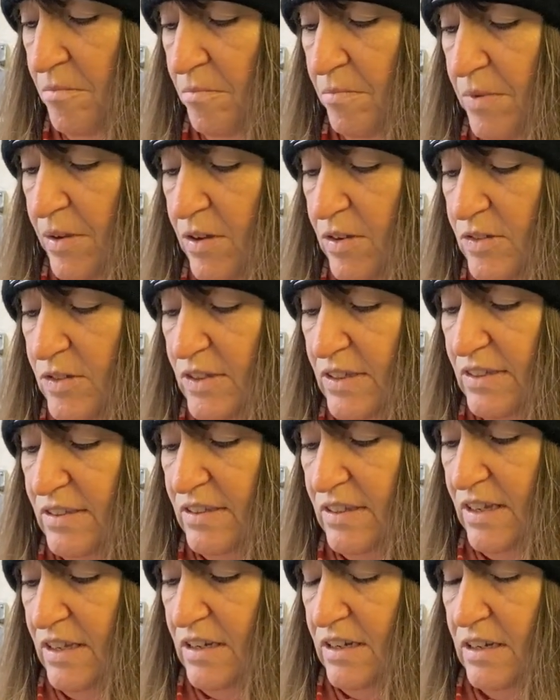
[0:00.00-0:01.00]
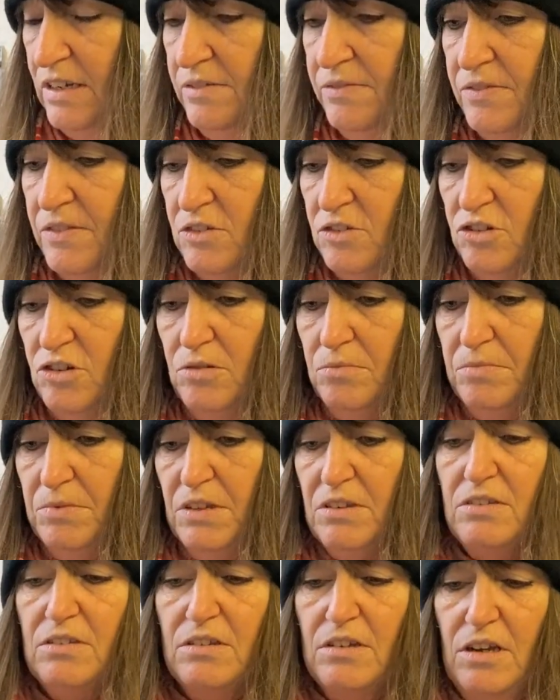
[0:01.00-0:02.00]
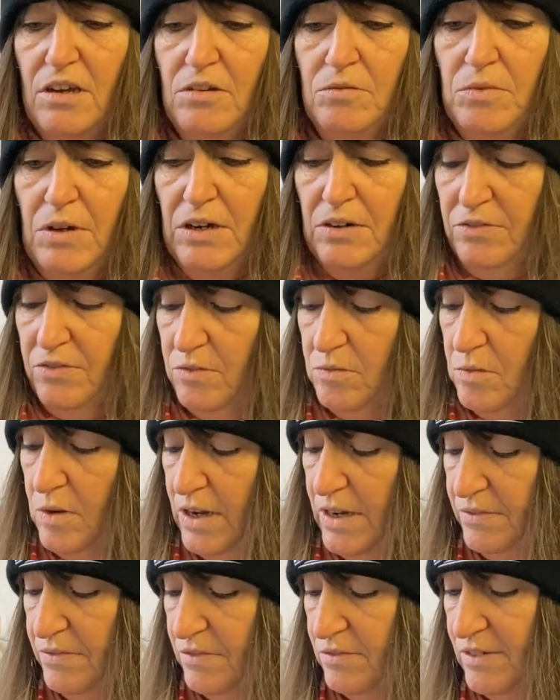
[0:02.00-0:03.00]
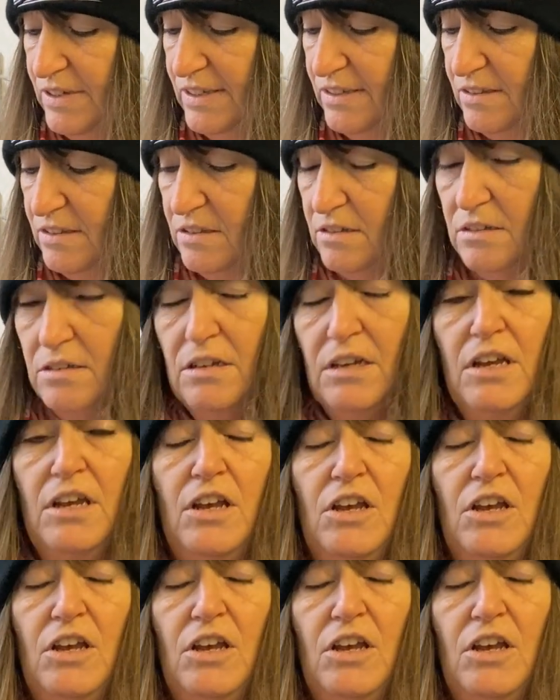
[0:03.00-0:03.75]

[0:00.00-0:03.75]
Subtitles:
because he said if the job doesn't go well for whatever reason,